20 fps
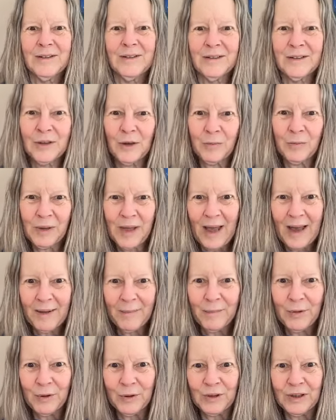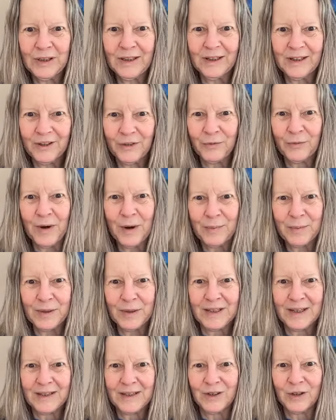So Black Moon Lilith
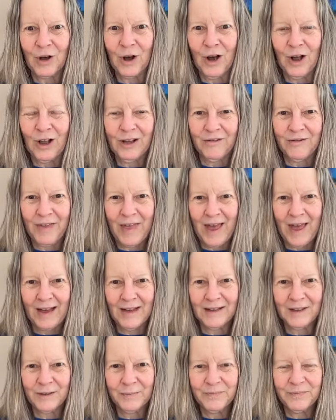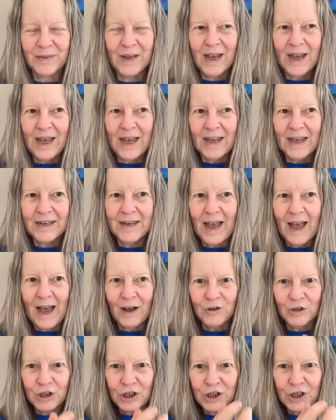represents all of that.
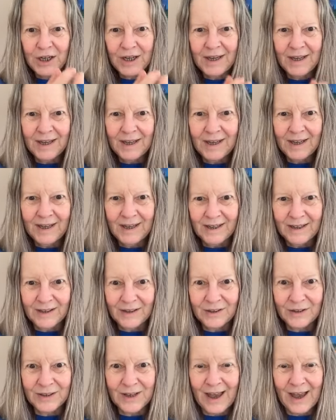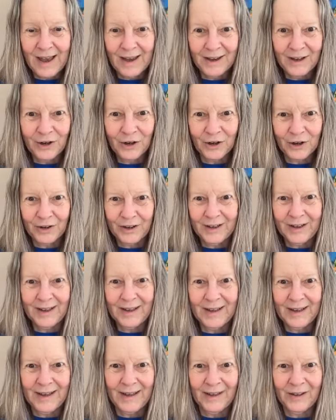Now, she is anchored
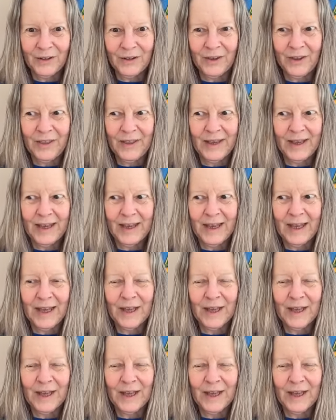in the